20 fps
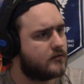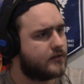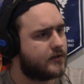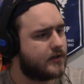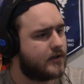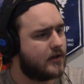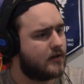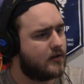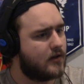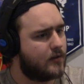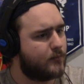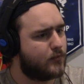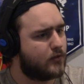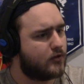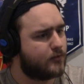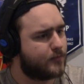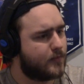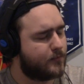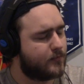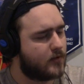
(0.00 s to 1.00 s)
Yeah, I
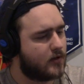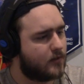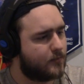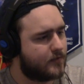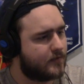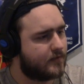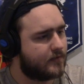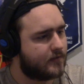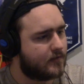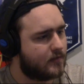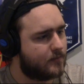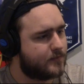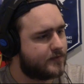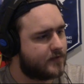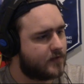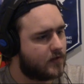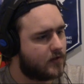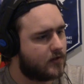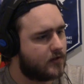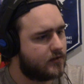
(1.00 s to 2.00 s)
broke my promise. I'm
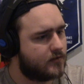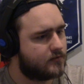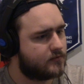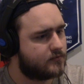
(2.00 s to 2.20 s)
sorry.